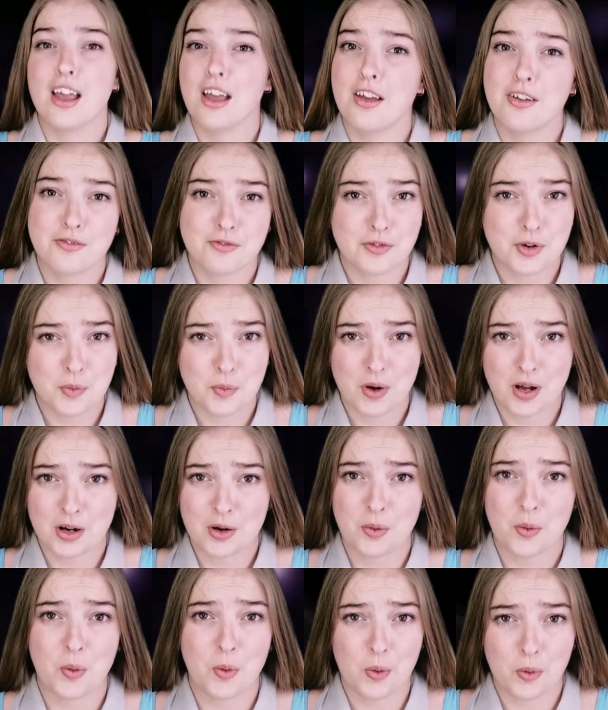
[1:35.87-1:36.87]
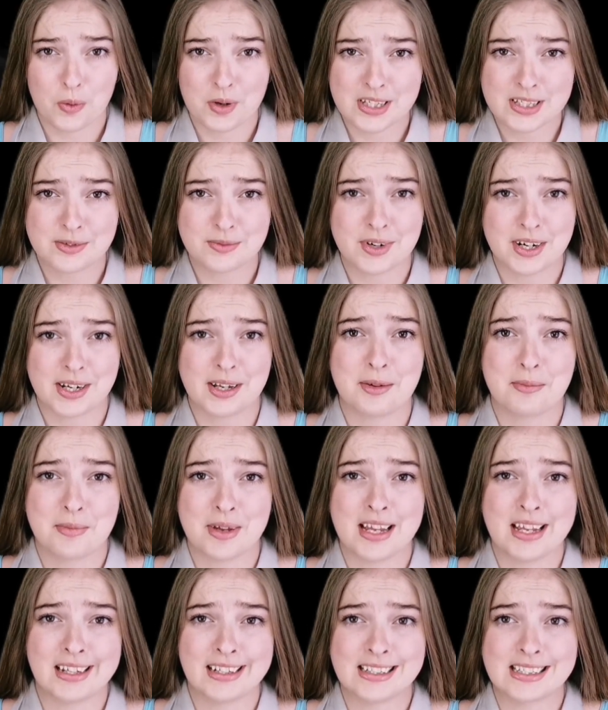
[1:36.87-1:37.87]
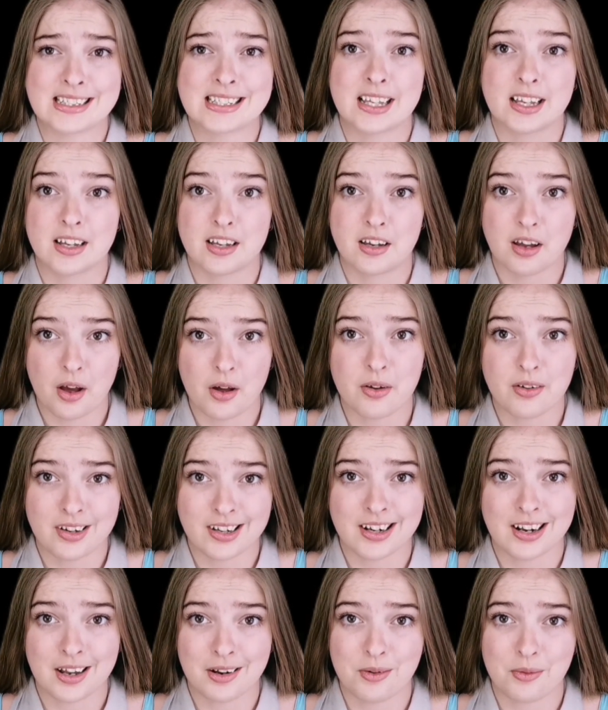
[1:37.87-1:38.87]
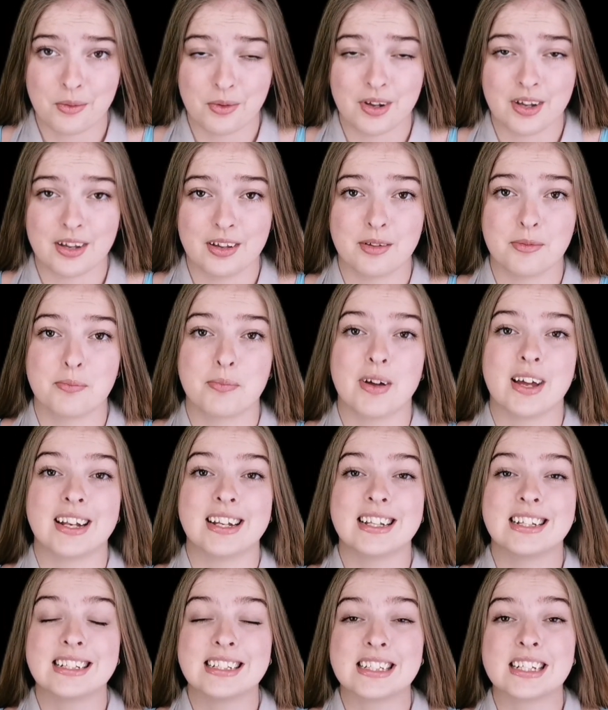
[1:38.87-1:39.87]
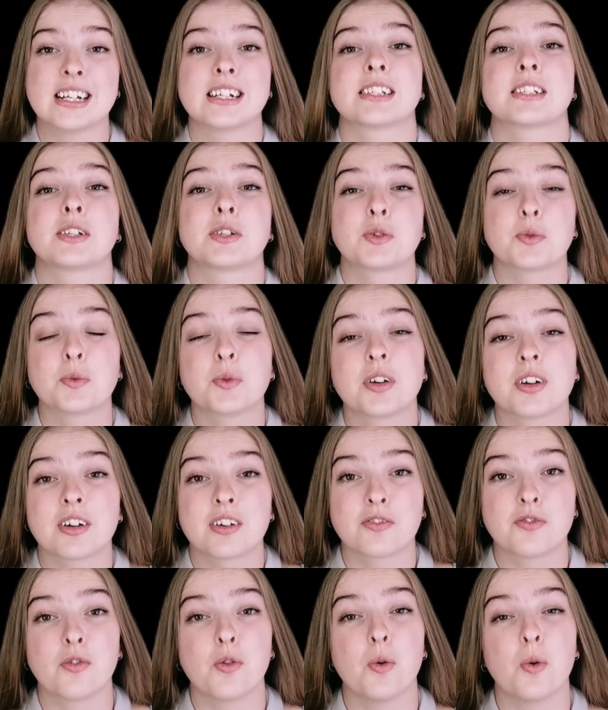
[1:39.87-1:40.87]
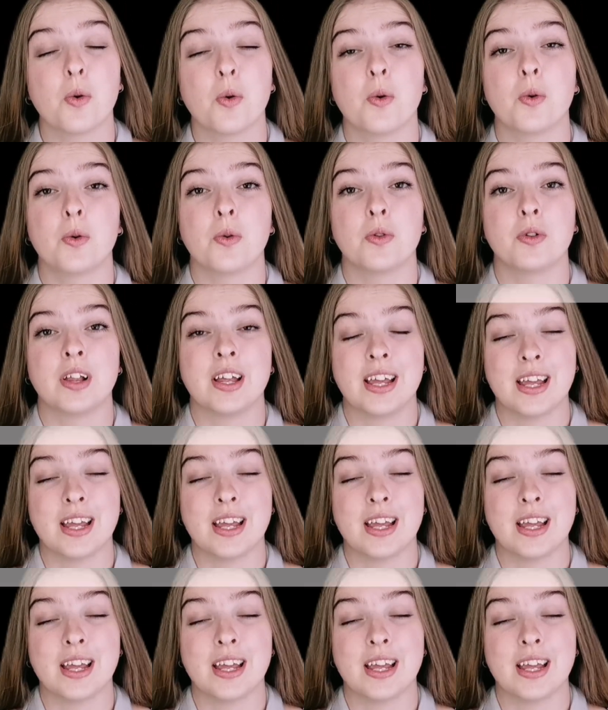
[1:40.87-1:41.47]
Everyone always recommends coconut oil, but it doesn't work for all